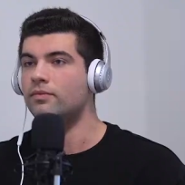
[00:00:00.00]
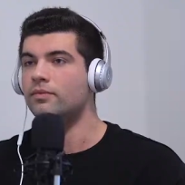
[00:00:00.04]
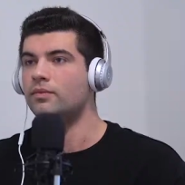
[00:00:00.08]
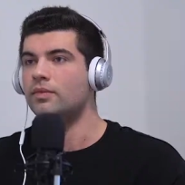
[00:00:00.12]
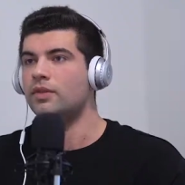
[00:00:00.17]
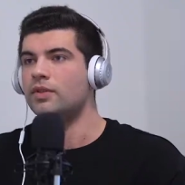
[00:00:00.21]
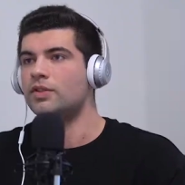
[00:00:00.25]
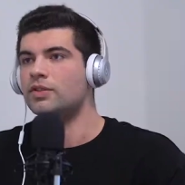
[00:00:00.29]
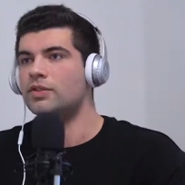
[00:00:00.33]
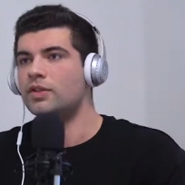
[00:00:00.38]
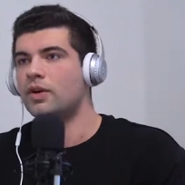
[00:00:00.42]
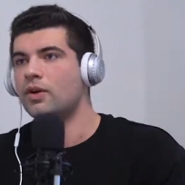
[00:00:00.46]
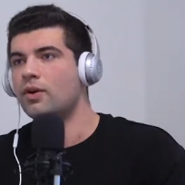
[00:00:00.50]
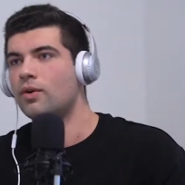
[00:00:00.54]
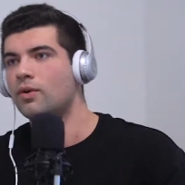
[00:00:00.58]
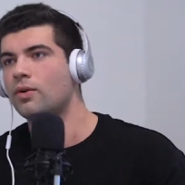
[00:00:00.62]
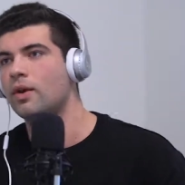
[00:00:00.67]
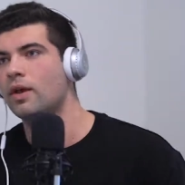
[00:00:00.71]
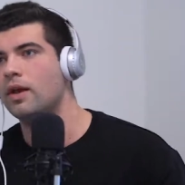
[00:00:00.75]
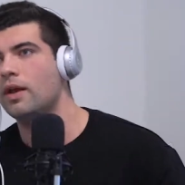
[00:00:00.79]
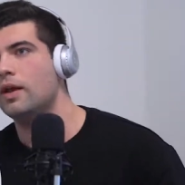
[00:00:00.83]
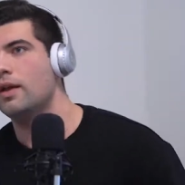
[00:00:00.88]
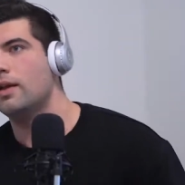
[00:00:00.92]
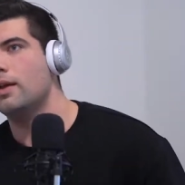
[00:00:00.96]

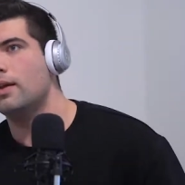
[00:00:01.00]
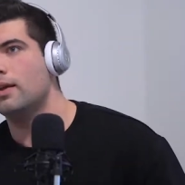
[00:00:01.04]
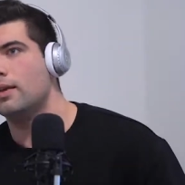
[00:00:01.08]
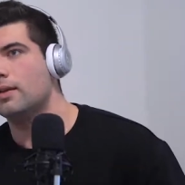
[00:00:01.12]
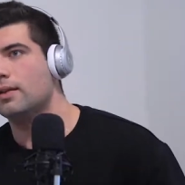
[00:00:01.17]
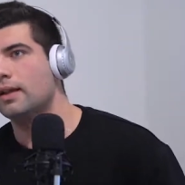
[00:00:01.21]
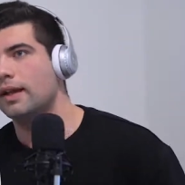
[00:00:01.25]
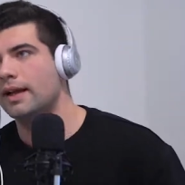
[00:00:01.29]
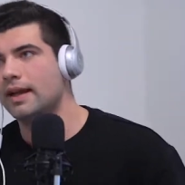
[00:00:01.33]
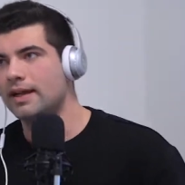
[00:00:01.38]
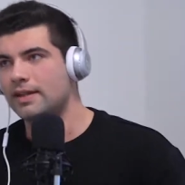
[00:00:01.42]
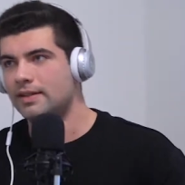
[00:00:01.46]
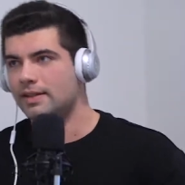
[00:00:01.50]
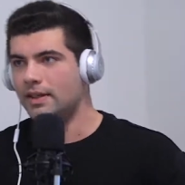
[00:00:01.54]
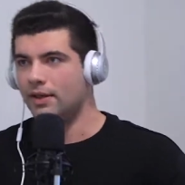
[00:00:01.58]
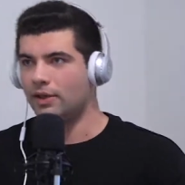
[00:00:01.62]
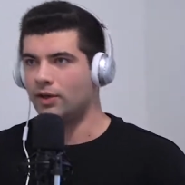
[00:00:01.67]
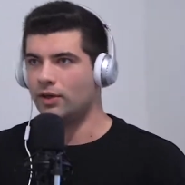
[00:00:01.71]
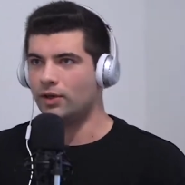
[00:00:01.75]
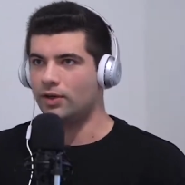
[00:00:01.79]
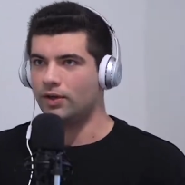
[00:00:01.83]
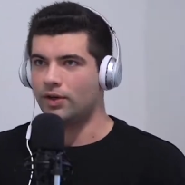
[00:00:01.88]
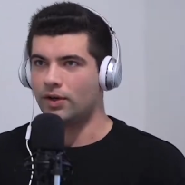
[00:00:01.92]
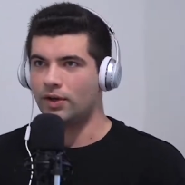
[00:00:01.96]
So, like I said
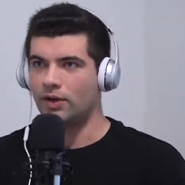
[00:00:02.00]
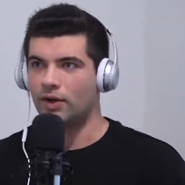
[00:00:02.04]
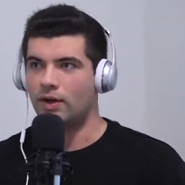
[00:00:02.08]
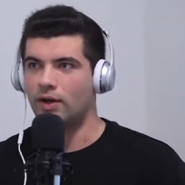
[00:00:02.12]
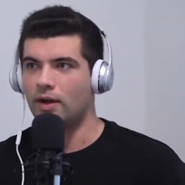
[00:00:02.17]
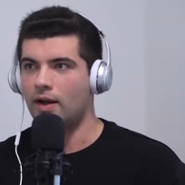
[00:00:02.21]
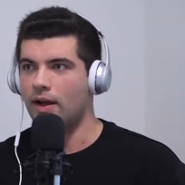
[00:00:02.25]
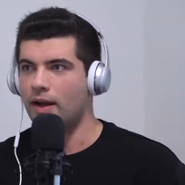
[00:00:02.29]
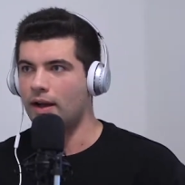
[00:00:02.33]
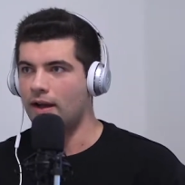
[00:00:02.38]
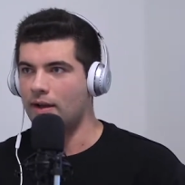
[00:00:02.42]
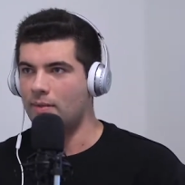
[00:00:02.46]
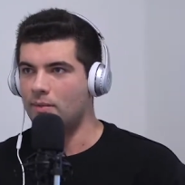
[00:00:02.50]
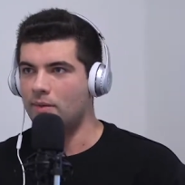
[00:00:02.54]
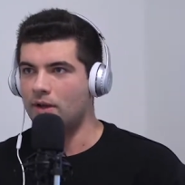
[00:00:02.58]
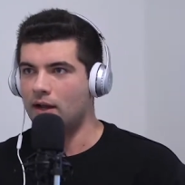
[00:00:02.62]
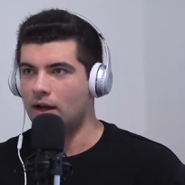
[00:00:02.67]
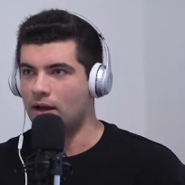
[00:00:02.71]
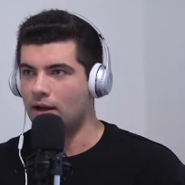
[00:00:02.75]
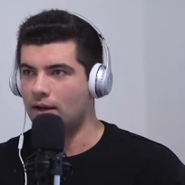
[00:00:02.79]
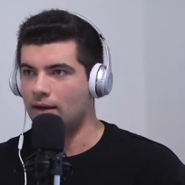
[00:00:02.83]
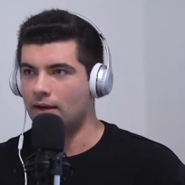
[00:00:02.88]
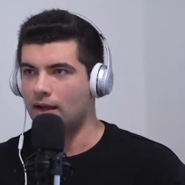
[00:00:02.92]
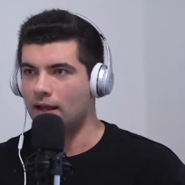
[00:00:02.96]
earlier, I'm
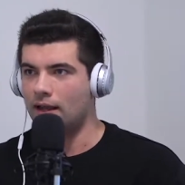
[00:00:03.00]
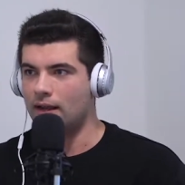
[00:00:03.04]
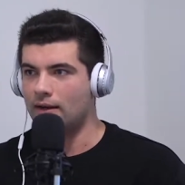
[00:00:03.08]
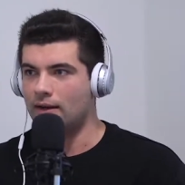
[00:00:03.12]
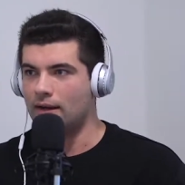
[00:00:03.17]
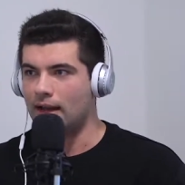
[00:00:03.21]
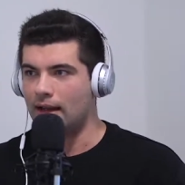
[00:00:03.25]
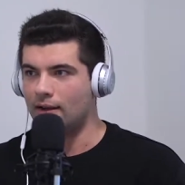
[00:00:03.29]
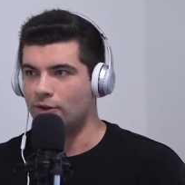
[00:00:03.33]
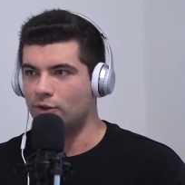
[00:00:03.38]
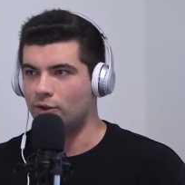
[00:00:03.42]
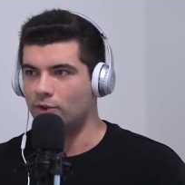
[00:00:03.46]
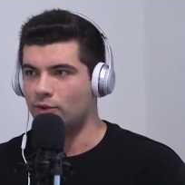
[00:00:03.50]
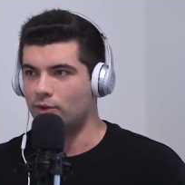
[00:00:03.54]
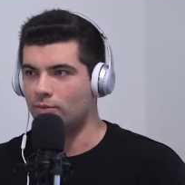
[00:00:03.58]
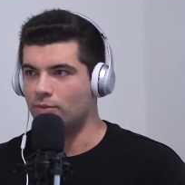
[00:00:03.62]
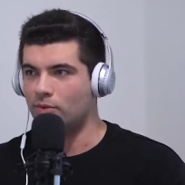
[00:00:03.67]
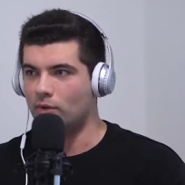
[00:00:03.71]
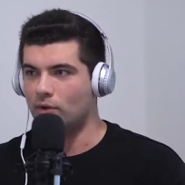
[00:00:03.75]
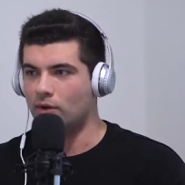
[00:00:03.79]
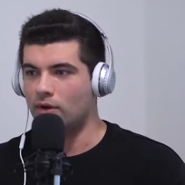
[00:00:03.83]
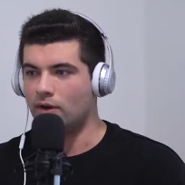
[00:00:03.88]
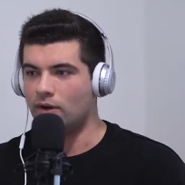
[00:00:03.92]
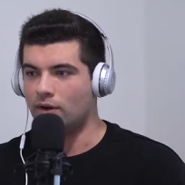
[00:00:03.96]
not a natural
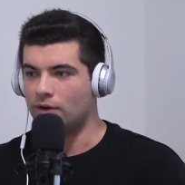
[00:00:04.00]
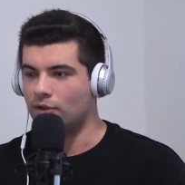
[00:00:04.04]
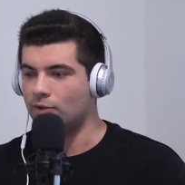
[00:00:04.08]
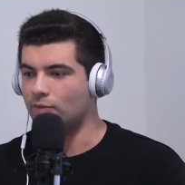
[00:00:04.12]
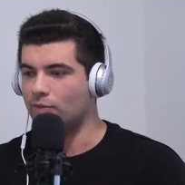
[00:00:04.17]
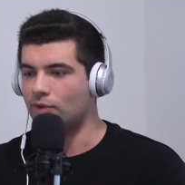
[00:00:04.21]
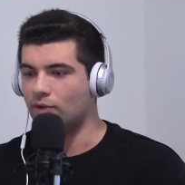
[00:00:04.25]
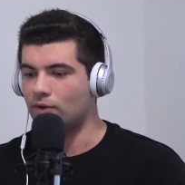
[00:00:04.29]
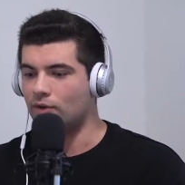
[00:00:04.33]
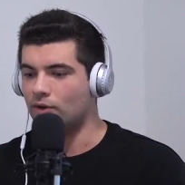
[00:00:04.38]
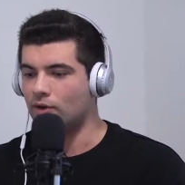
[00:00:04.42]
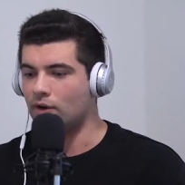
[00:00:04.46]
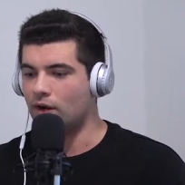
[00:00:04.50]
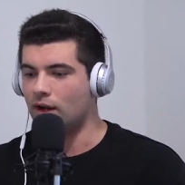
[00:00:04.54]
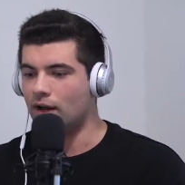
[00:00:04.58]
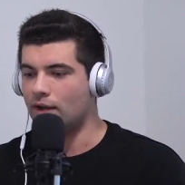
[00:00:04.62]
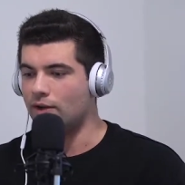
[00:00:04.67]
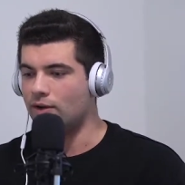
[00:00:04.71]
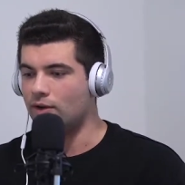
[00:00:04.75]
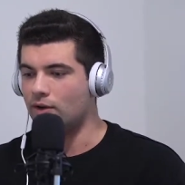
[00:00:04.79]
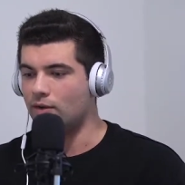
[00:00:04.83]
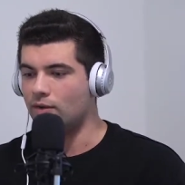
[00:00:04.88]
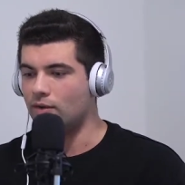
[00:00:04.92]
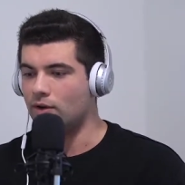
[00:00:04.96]
born entrepreneur. I
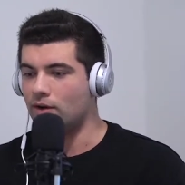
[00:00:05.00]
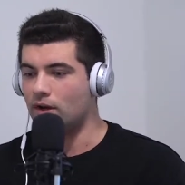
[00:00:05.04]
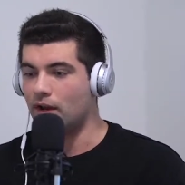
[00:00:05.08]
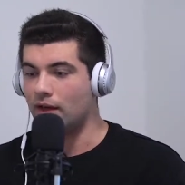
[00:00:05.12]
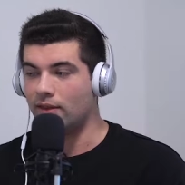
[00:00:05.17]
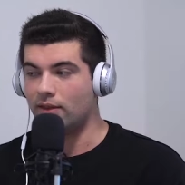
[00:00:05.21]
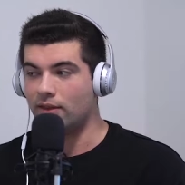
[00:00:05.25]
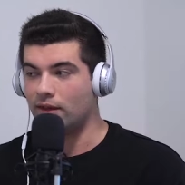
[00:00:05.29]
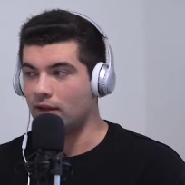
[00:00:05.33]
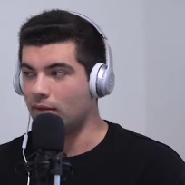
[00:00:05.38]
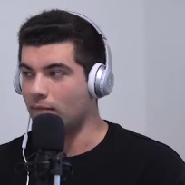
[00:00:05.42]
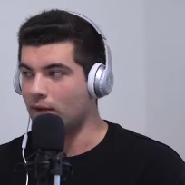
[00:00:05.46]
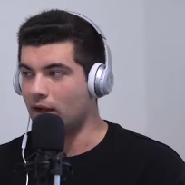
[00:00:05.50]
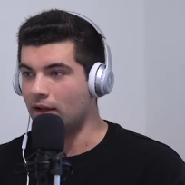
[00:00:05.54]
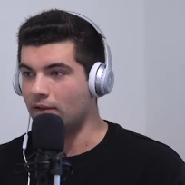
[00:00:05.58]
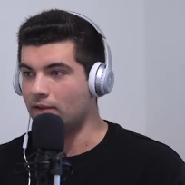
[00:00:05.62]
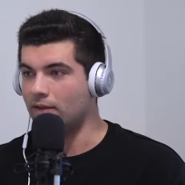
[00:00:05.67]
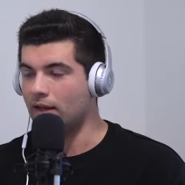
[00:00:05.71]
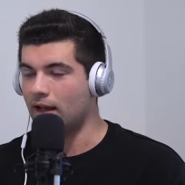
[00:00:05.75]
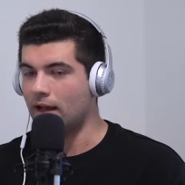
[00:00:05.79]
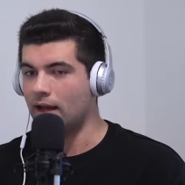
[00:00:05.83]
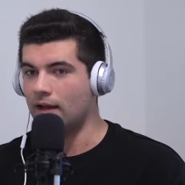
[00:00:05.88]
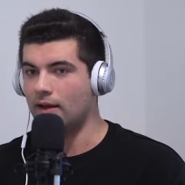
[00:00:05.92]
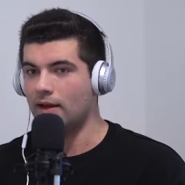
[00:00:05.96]
know nothing about
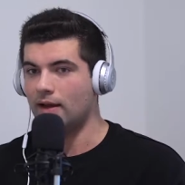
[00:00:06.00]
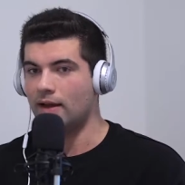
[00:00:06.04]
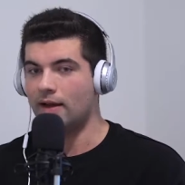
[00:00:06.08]
that.